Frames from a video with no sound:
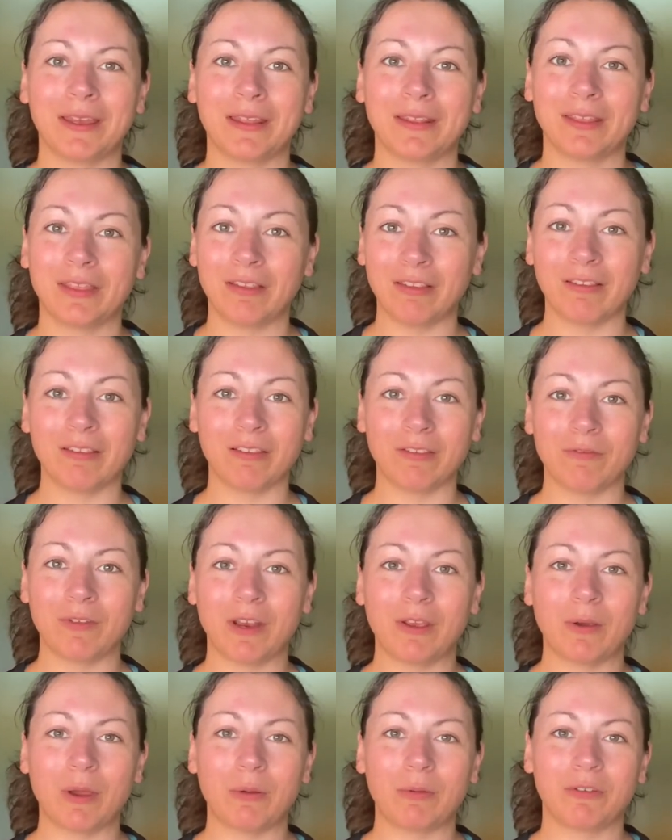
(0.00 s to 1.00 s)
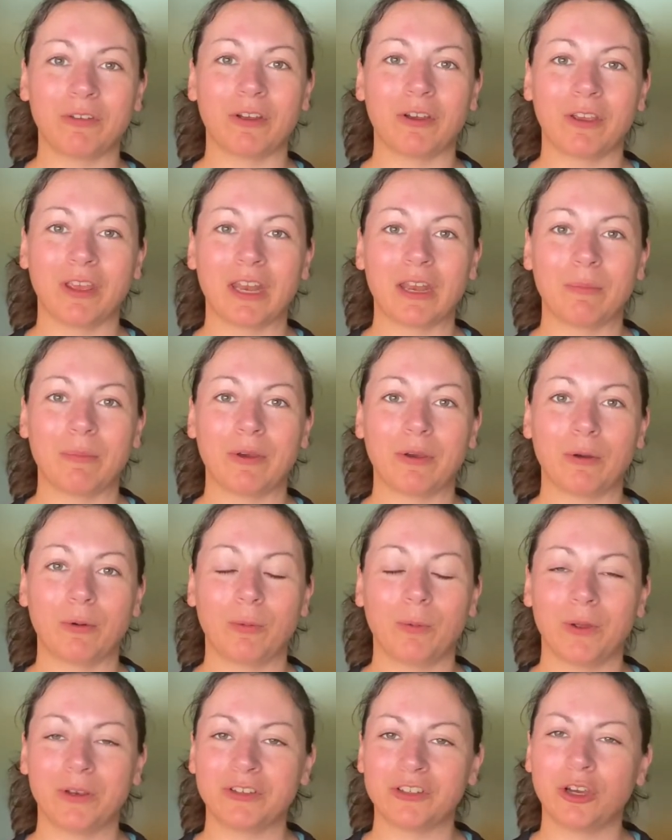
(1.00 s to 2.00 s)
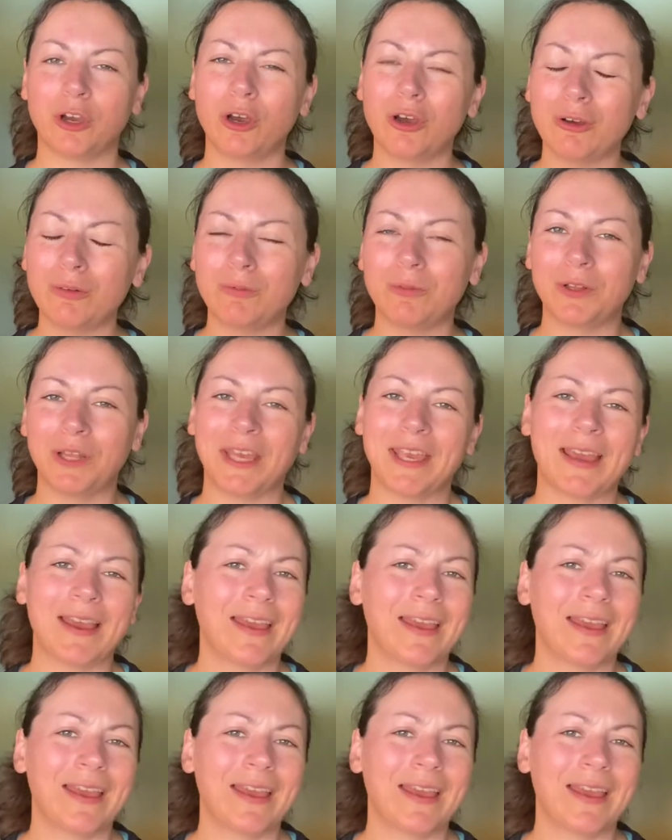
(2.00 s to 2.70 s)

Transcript: This is the video I was talking about, which hopefully